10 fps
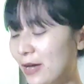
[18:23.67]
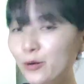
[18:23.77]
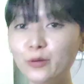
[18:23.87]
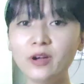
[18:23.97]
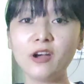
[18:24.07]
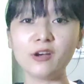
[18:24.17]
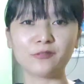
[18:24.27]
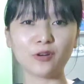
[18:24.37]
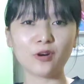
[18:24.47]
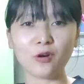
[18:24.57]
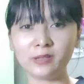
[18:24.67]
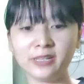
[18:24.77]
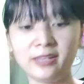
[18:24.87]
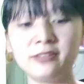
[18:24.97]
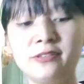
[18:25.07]
Now, for
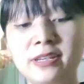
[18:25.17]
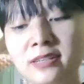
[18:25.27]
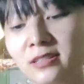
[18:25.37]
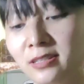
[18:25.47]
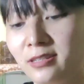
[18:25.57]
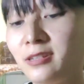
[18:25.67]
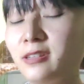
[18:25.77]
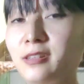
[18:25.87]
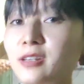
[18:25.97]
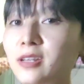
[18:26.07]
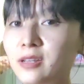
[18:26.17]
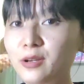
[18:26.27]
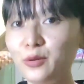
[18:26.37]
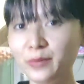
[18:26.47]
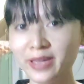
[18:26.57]
all the ingredients,
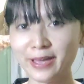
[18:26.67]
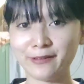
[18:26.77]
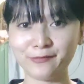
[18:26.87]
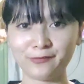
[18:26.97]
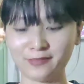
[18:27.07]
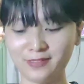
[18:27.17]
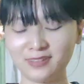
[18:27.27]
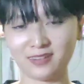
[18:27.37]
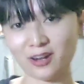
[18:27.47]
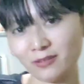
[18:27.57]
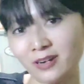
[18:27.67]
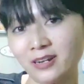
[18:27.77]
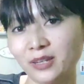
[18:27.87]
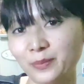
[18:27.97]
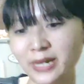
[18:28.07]
we have
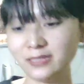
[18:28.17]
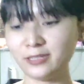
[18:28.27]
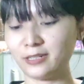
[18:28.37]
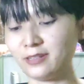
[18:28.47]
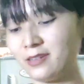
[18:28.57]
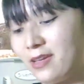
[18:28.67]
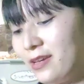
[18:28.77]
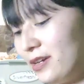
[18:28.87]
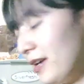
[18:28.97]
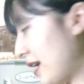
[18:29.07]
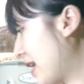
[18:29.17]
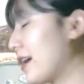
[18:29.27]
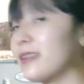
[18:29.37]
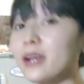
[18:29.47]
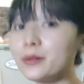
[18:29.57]
our garlic paste.
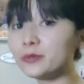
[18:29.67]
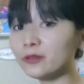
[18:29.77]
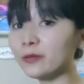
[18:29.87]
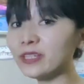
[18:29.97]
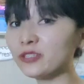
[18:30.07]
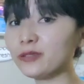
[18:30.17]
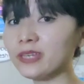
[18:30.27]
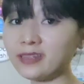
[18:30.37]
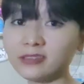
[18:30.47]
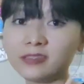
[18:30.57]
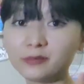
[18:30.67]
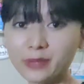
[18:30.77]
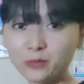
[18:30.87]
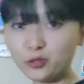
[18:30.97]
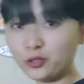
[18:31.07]
And I'm going to
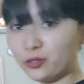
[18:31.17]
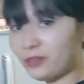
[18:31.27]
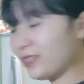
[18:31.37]
get the bamboo